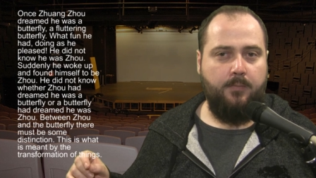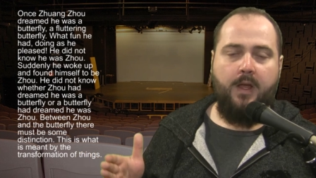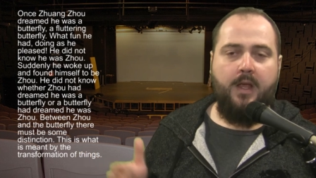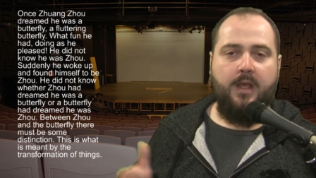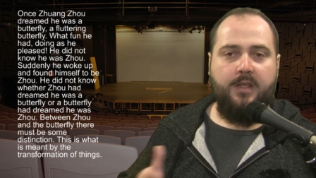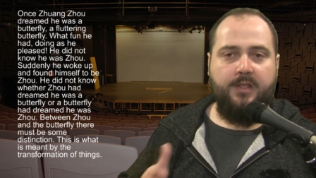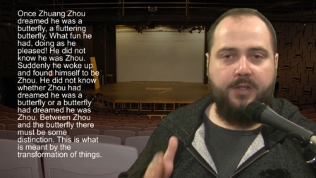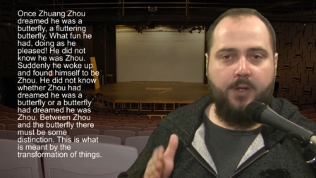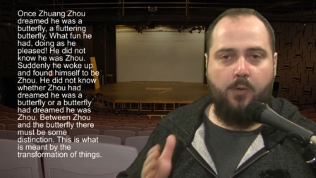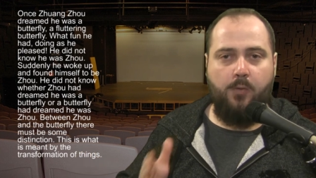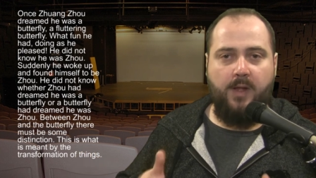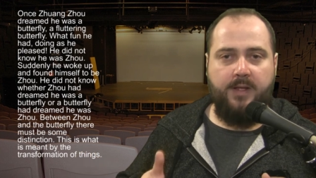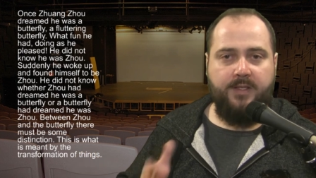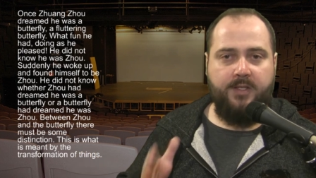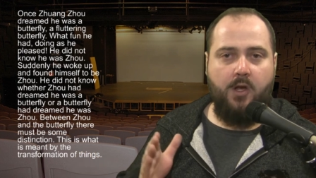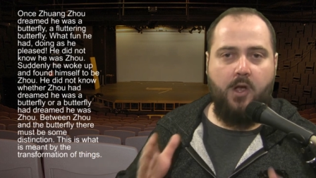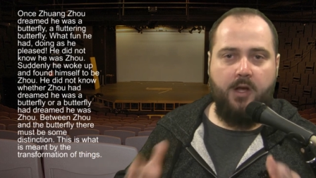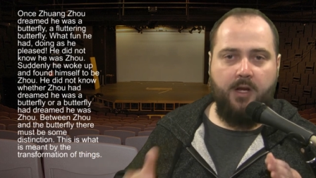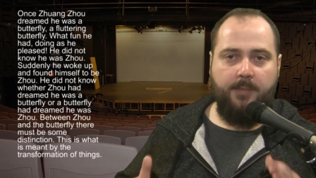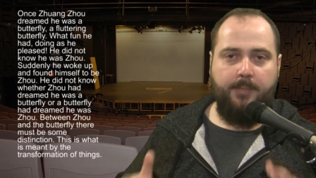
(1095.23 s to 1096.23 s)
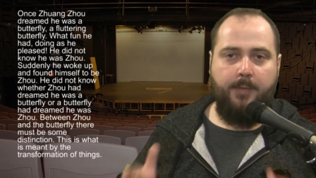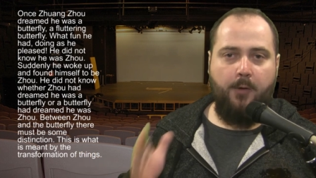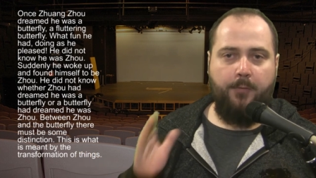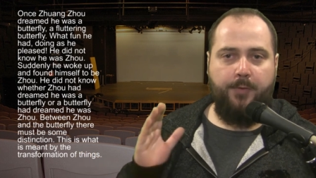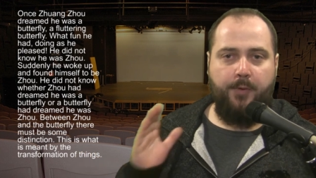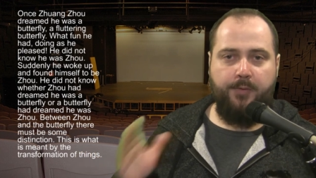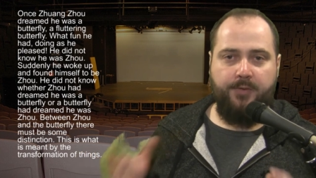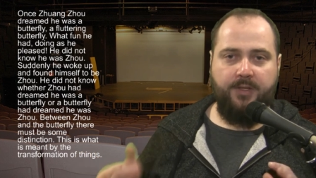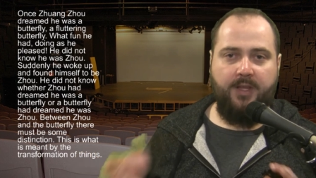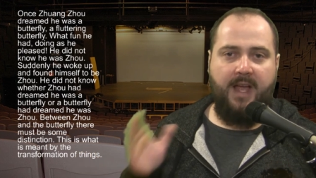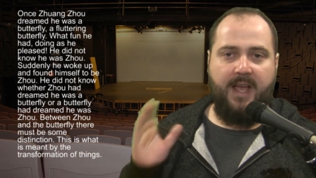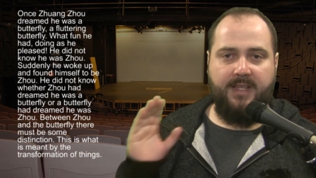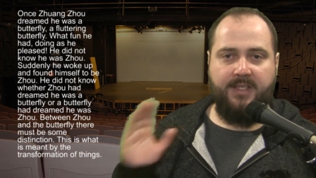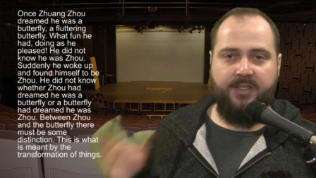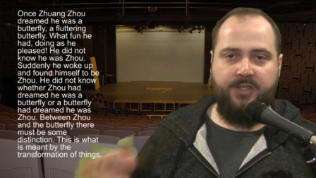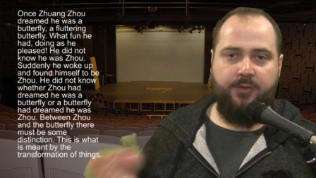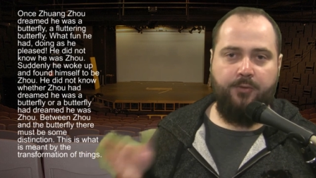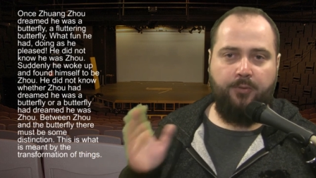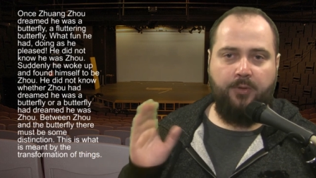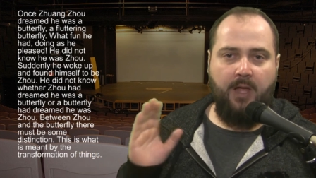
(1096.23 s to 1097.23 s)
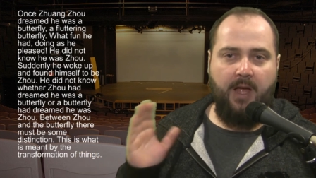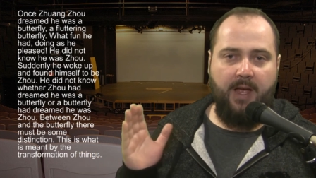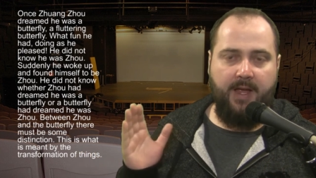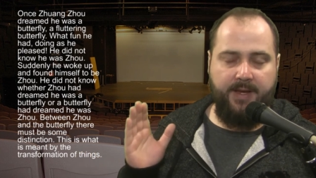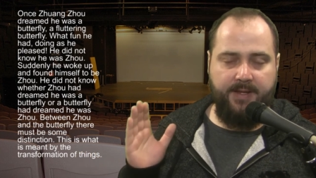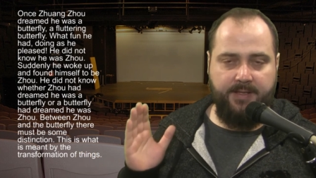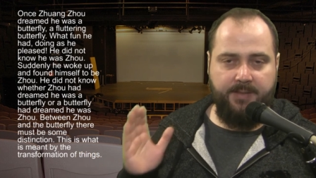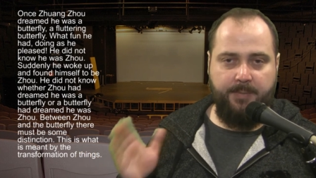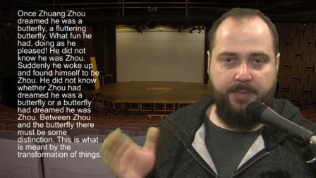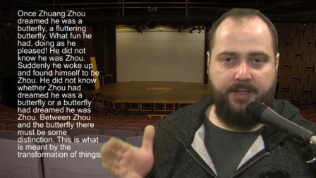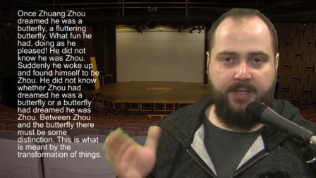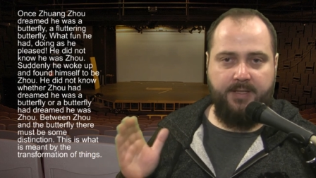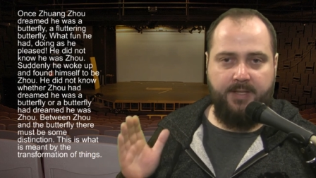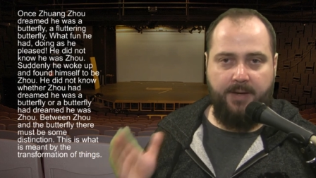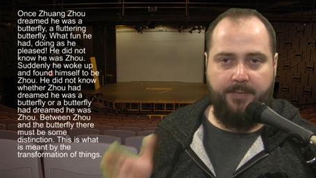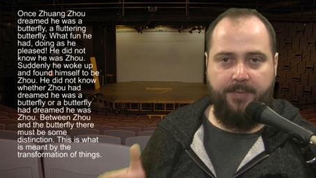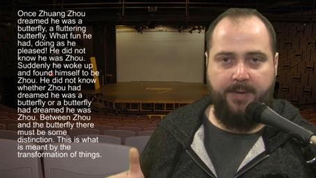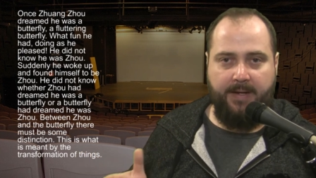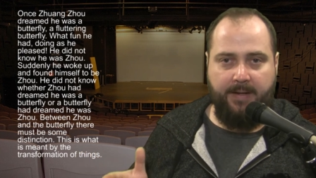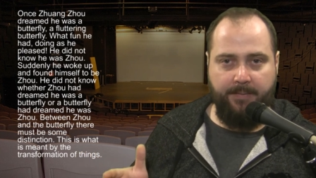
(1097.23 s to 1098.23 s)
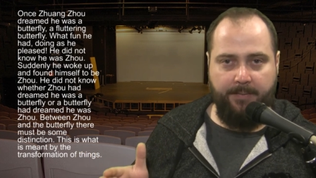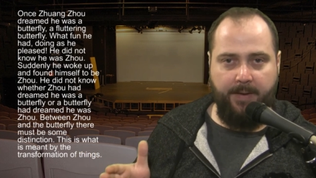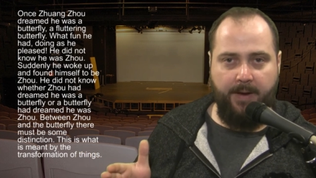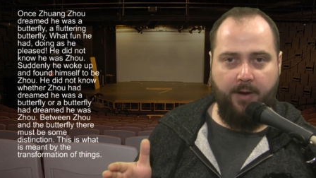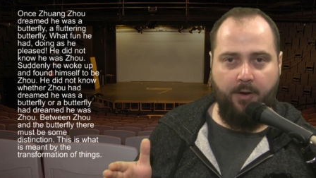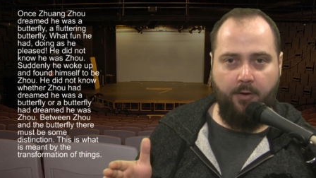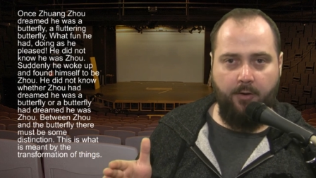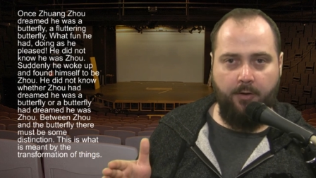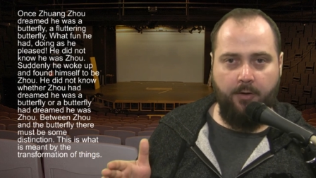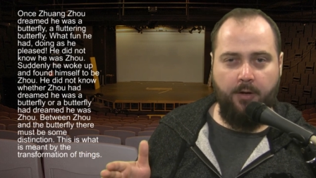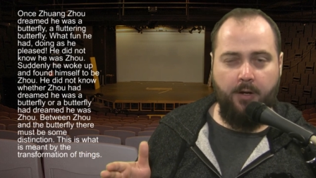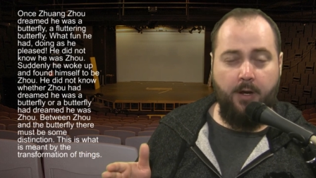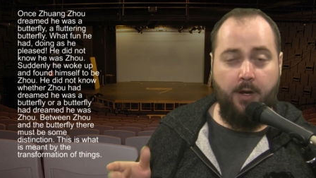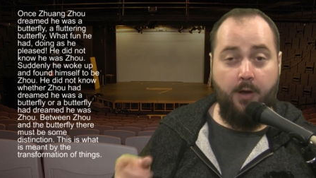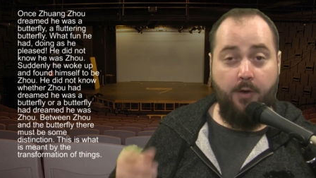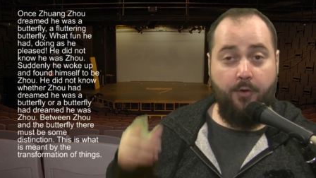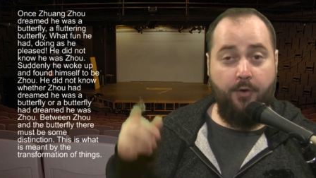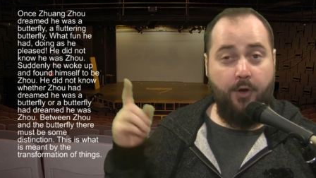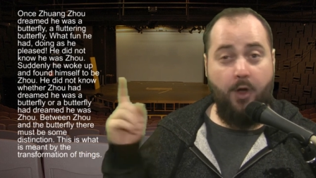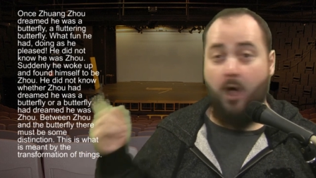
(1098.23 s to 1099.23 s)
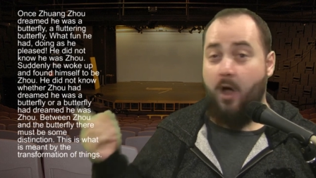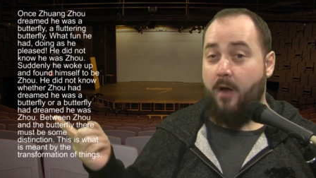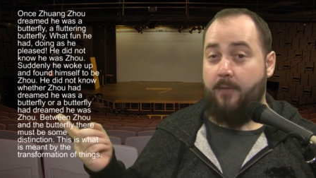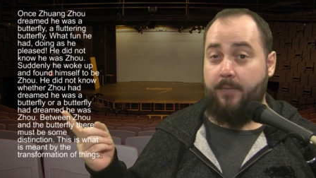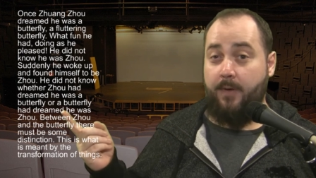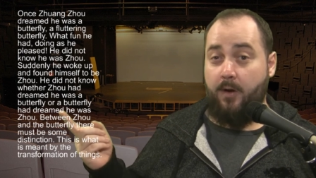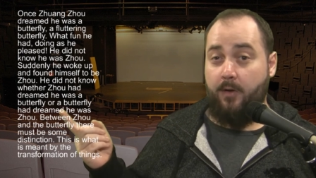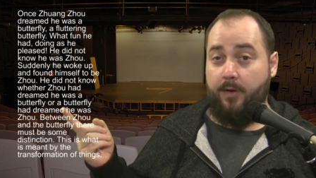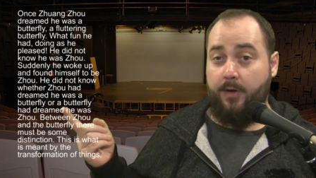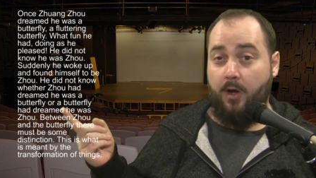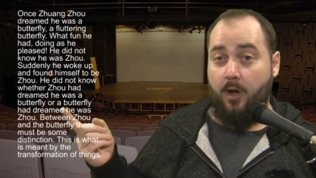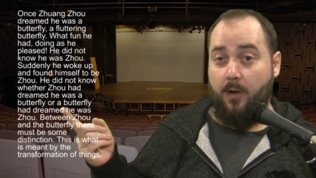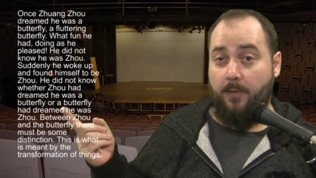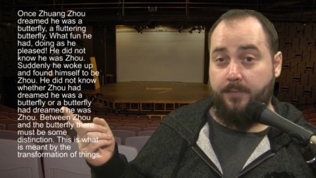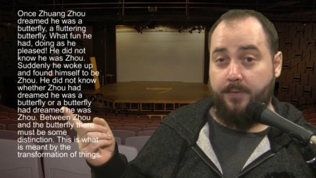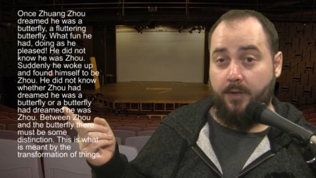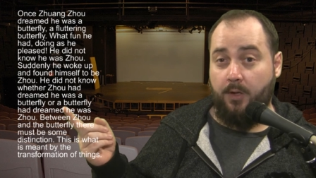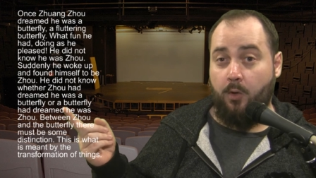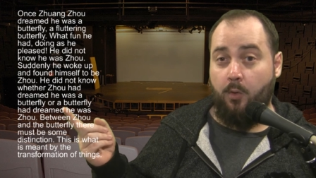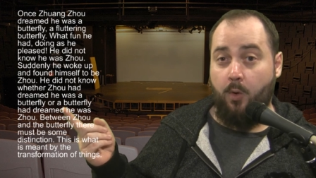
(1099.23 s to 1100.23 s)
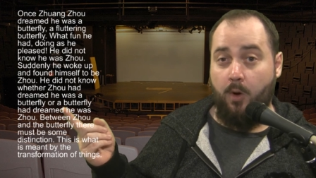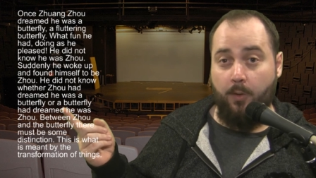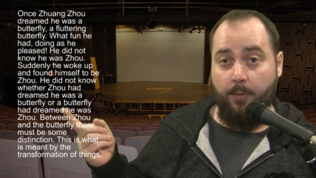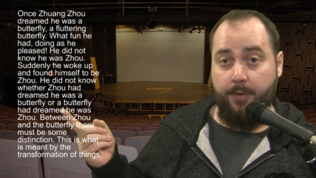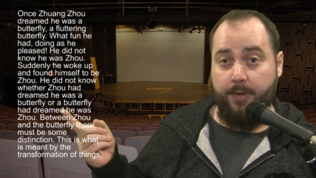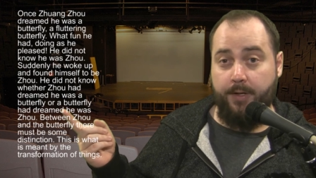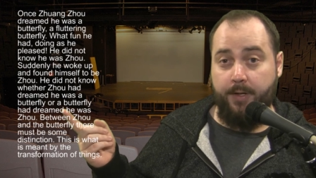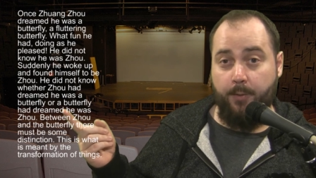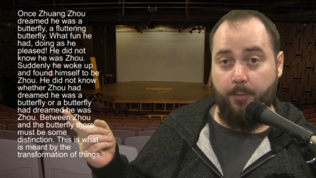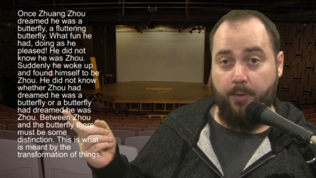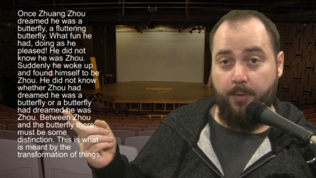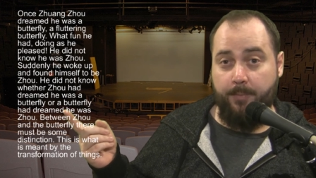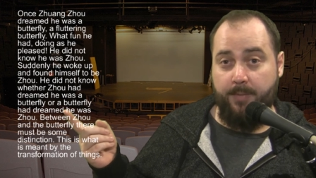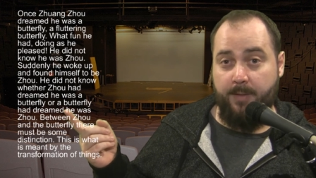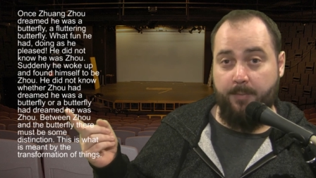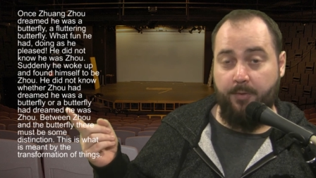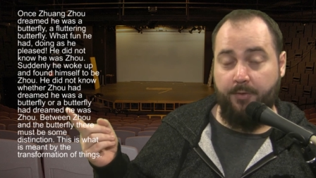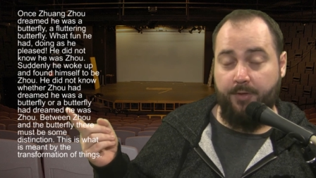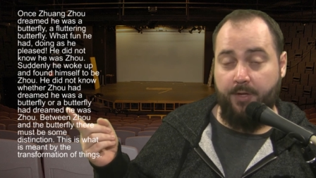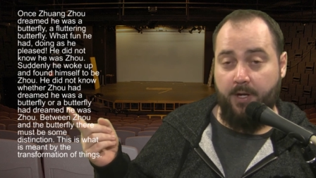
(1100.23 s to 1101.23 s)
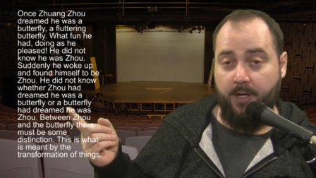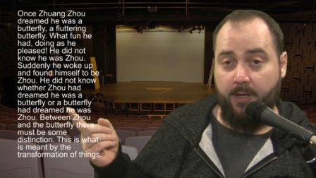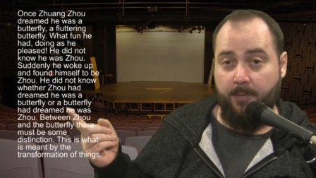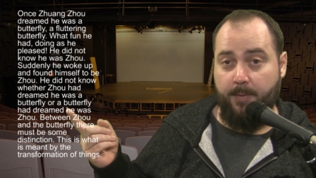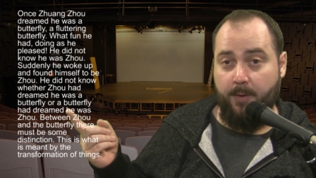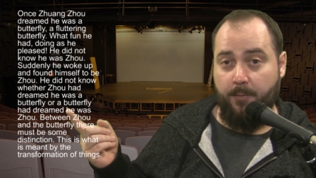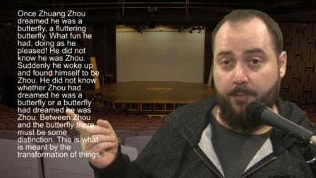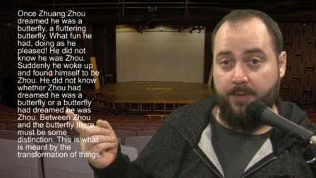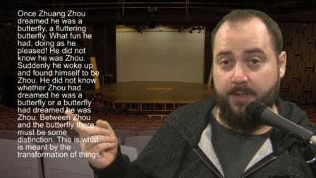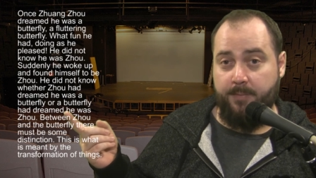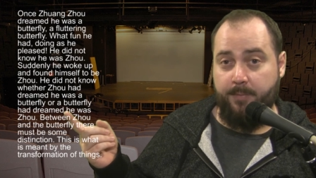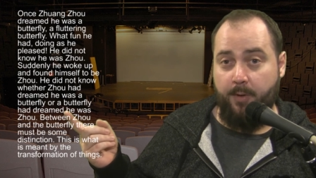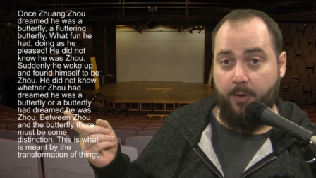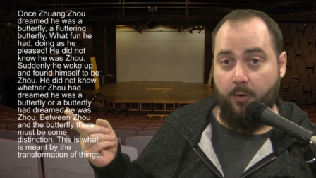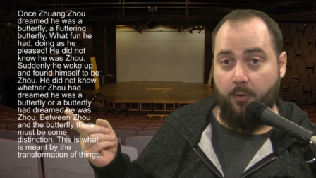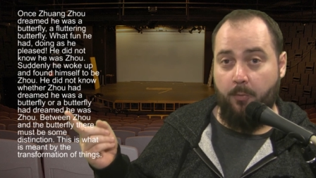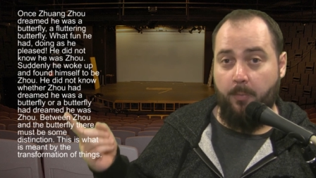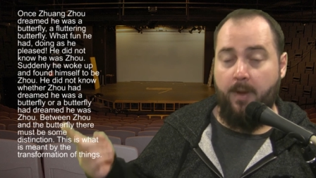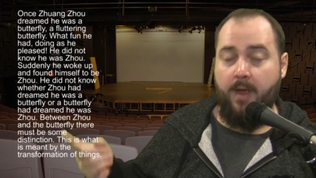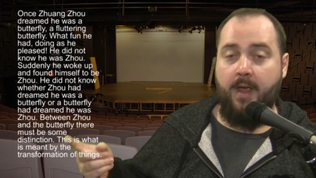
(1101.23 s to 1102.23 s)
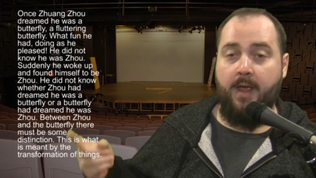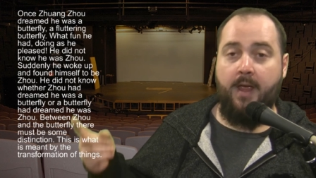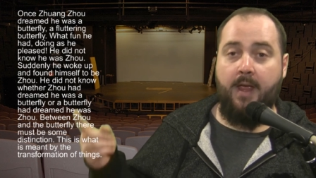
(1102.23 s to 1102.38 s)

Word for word: So let's talk about those last two lines because I think they're not very often quoted when people talk about this poem,